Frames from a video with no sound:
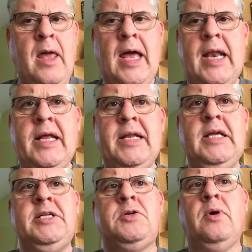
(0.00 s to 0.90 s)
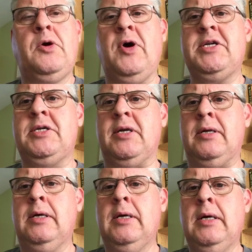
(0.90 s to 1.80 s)
And it leads to a
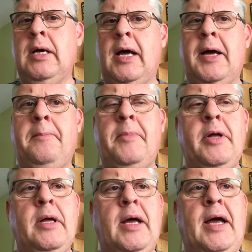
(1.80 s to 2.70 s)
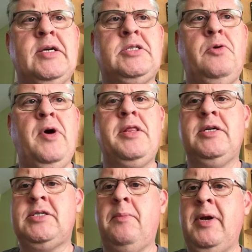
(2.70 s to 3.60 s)
question um, as to
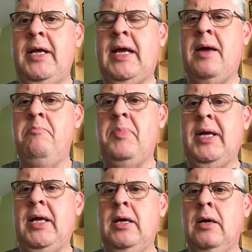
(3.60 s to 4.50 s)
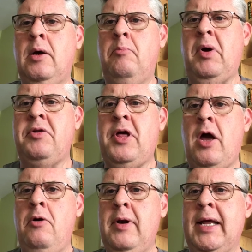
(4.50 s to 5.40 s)
whether somebody can be both
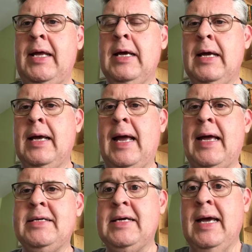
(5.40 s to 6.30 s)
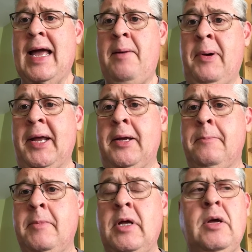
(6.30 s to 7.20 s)
holy and happy.
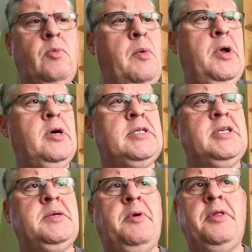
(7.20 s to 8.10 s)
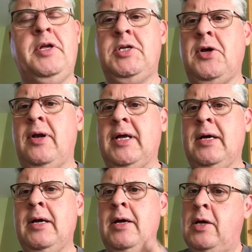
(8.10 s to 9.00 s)
When we looked at some of the things
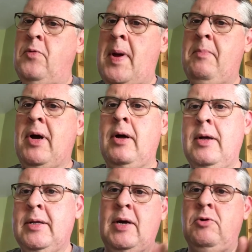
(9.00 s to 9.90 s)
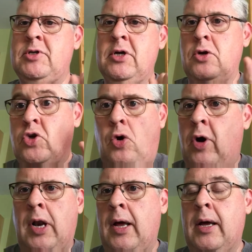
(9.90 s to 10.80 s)
earlier, you remember there was
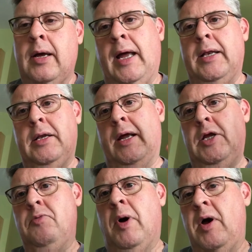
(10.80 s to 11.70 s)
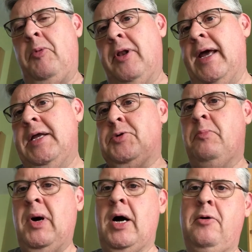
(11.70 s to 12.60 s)
chocolate and, and you might have put that into
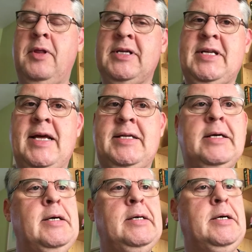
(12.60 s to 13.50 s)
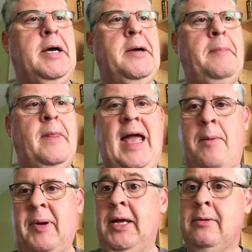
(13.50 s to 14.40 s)
a pile that said uh,
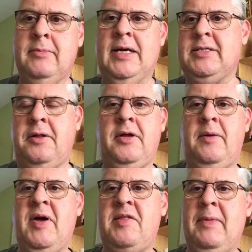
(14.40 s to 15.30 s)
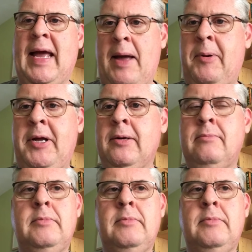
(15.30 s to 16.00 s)
happy, that's something that makes me happy.